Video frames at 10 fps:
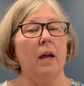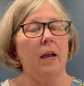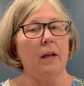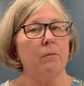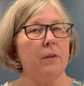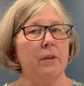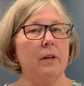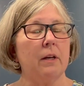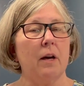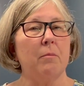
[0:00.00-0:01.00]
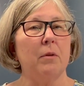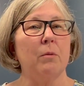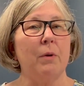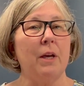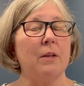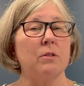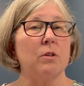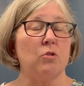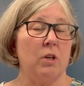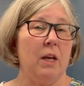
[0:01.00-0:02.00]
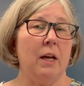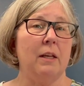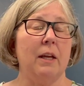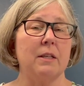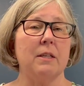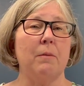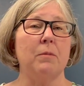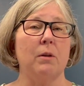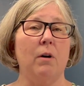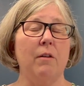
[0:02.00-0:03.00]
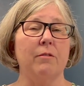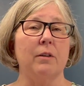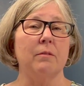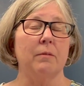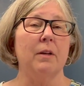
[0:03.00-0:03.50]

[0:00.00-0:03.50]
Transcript: and within a couple of weeks, she had an accepted offer,